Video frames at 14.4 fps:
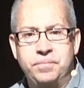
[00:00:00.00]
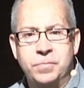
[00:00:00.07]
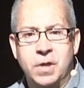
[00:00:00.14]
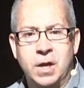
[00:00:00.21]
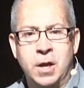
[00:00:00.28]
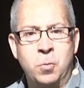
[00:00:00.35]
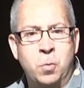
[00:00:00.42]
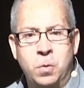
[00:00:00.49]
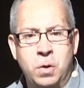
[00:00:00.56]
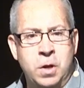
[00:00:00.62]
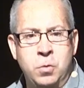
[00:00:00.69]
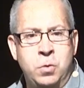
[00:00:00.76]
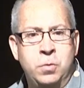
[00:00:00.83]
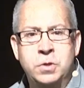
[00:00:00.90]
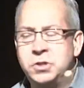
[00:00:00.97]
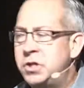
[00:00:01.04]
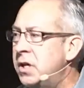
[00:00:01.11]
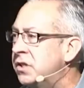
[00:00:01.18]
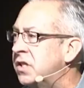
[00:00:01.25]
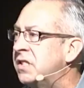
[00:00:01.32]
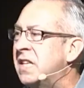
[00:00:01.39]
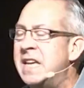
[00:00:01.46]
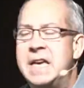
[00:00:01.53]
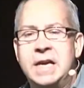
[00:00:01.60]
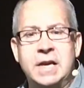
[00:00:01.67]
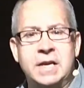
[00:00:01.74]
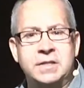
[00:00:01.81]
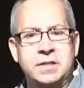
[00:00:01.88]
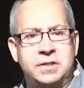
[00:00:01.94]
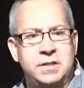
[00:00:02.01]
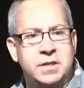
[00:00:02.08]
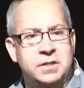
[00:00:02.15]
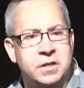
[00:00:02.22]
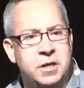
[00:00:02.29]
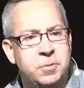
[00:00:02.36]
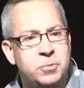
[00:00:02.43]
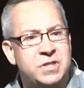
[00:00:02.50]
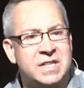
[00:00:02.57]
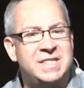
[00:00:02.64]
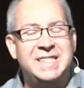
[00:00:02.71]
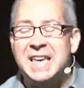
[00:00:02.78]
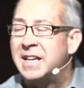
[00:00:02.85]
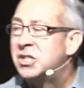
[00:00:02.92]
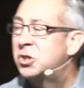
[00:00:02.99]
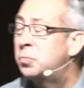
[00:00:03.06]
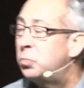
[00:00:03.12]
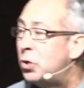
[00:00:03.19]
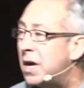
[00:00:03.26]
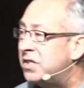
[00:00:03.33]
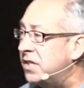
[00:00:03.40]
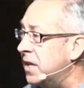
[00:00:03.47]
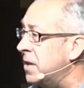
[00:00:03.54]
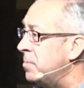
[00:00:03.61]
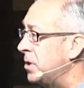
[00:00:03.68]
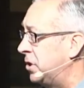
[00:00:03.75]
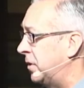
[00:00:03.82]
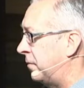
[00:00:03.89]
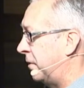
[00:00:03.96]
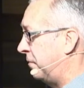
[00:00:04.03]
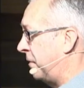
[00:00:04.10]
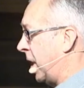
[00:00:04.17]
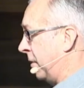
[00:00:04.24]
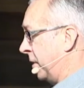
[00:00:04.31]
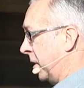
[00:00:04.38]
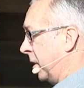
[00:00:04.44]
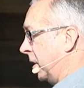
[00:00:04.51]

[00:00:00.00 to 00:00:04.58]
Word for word: And, and who is Jesus? He, as it says in Hebrews, is the express image of the Father.